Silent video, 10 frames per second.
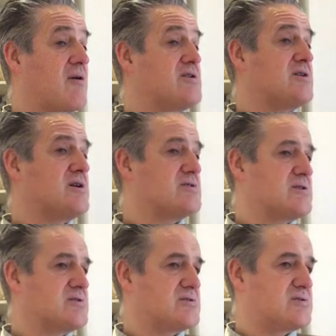great
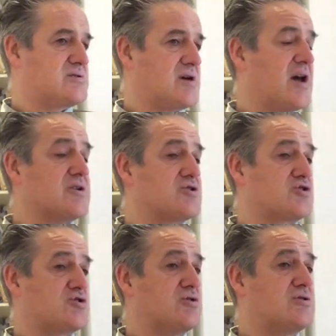artists
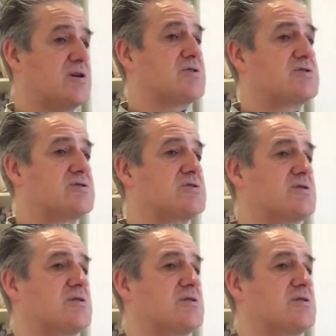understood this